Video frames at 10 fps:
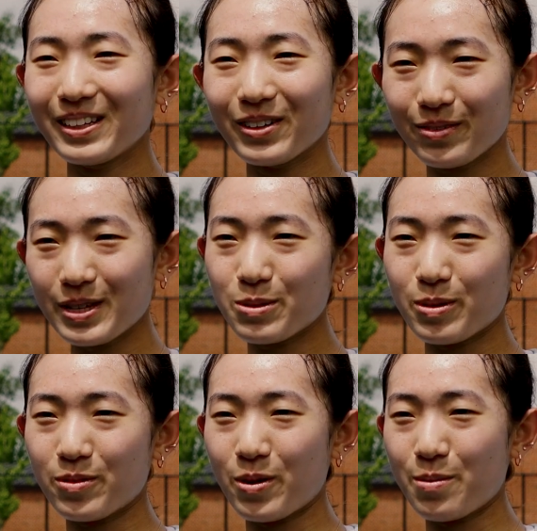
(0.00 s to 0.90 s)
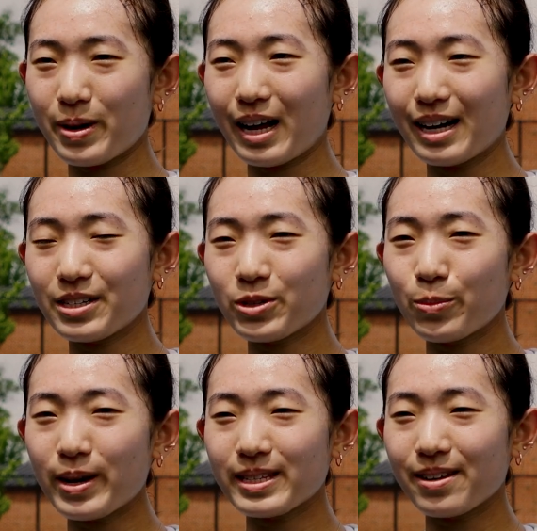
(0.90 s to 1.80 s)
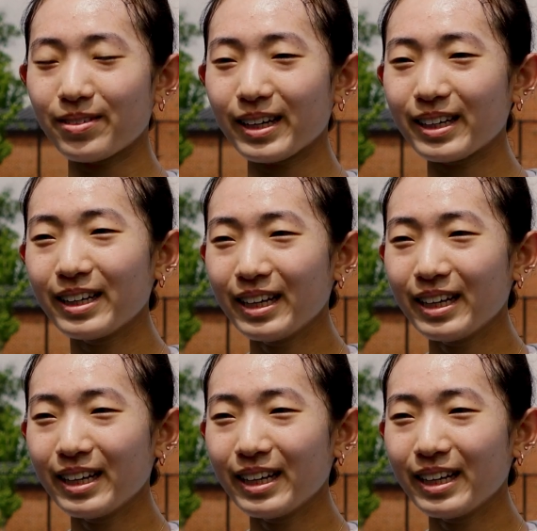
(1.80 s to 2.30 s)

nervous before, but I just told myself, like,